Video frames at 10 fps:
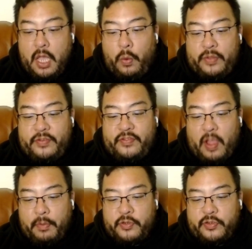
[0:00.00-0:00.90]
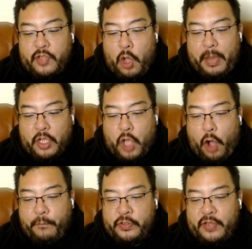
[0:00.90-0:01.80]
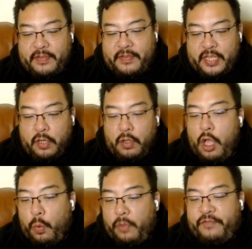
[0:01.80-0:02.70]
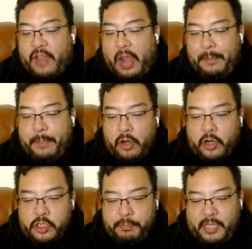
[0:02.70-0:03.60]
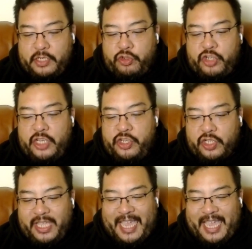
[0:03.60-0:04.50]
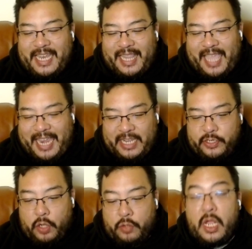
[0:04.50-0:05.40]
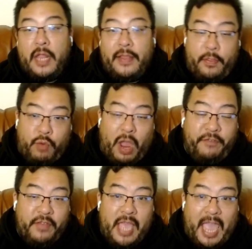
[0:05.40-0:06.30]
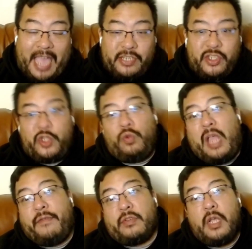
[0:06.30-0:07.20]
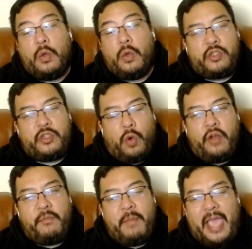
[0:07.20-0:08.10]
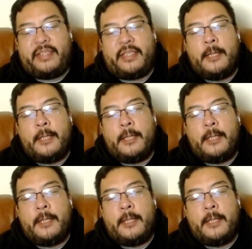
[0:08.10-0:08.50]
with some slope, and golfers will have to deal with fairway bunkers placed strategically in the landing zones. Now, the rough has two levels, which sort of makes